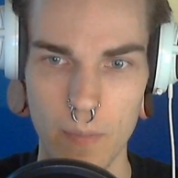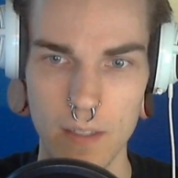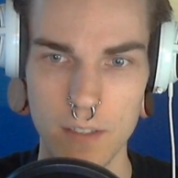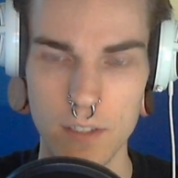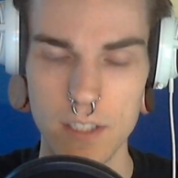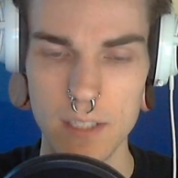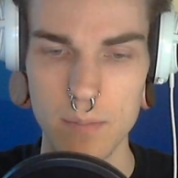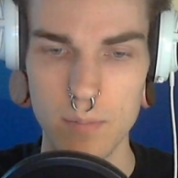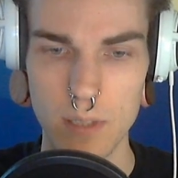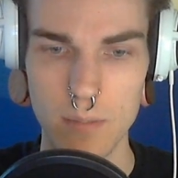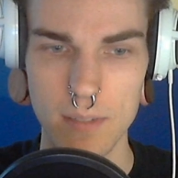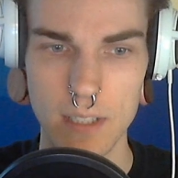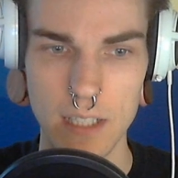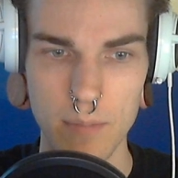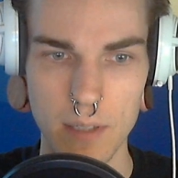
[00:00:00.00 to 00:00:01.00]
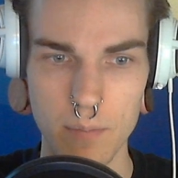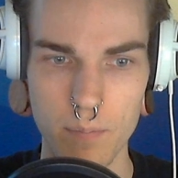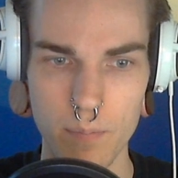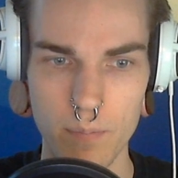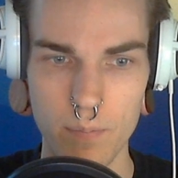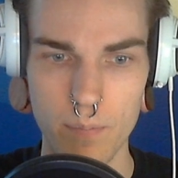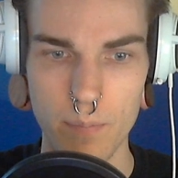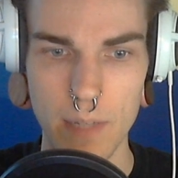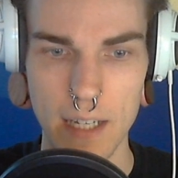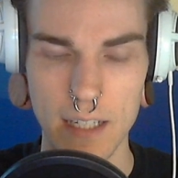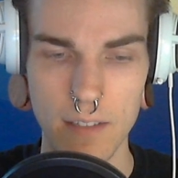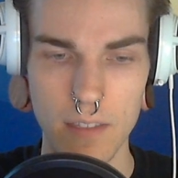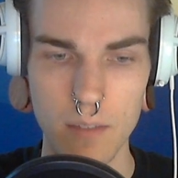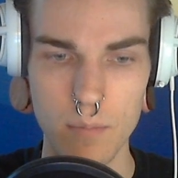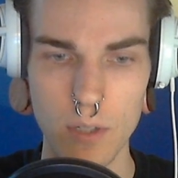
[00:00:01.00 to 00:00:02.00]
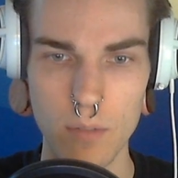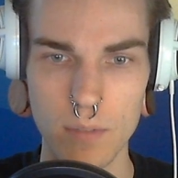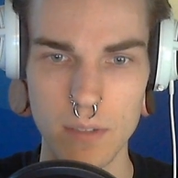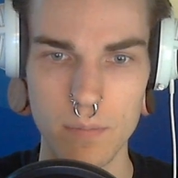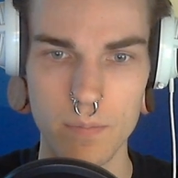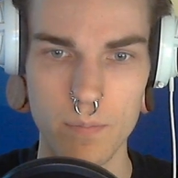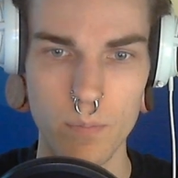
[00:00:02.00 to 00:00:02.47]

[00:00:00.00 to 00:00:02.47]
she's probably coming back at the moment.